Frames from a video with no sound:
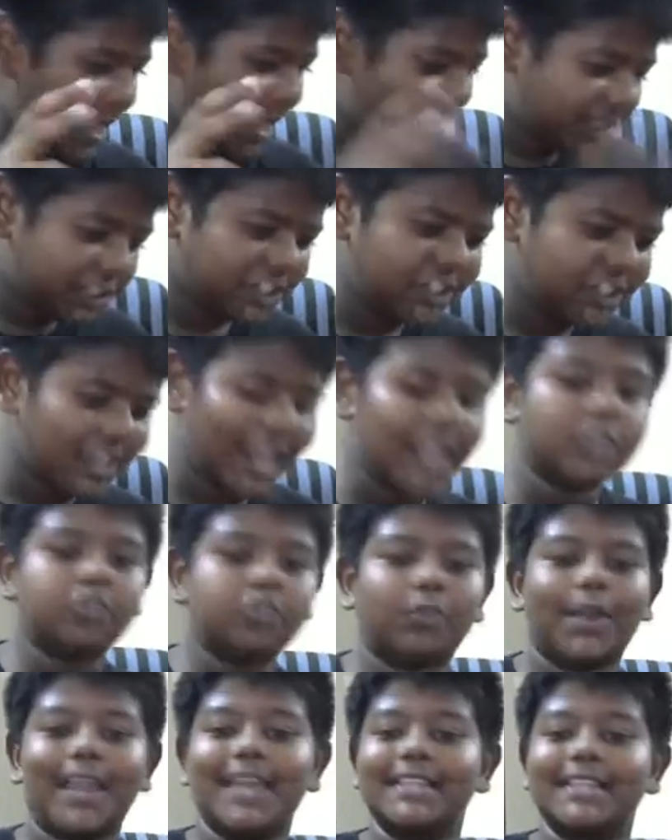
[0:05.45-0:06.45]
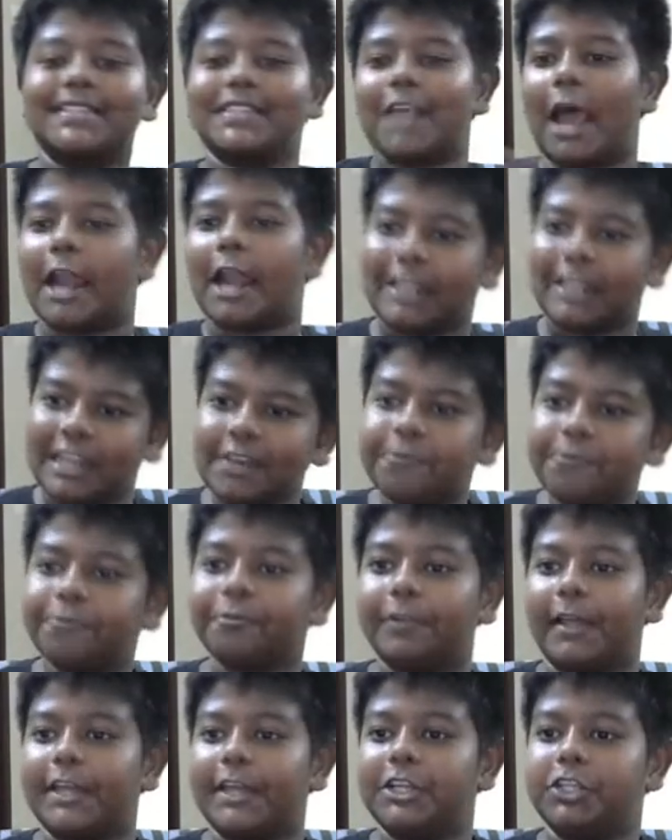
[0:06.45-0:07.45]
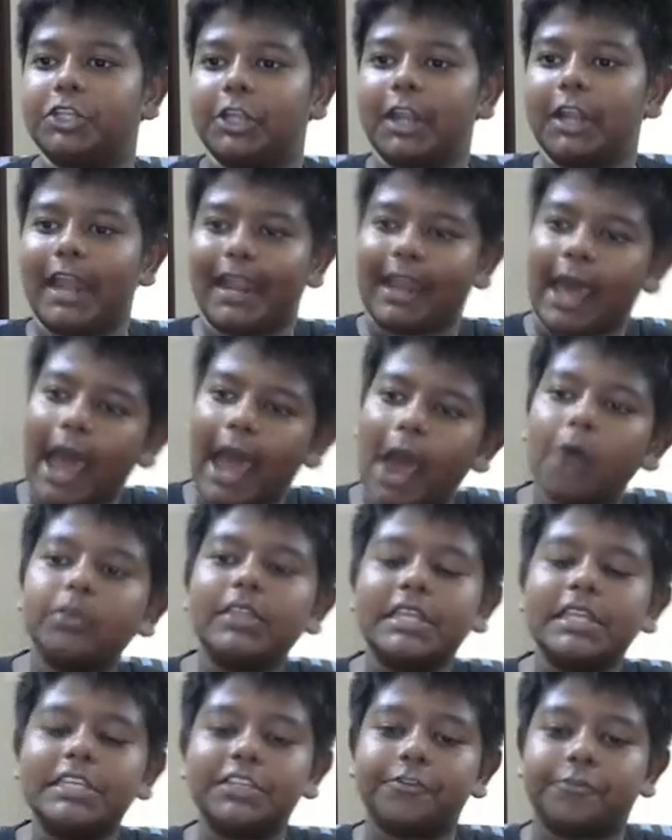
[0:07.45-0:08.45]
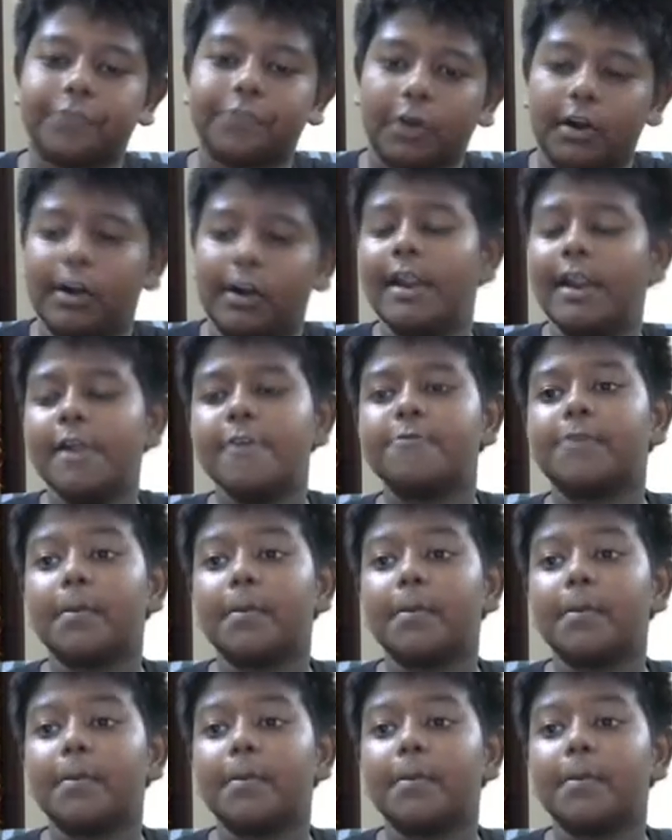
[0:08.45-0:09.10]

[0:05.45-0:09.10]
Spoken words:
exchange rates and inflation and how they differ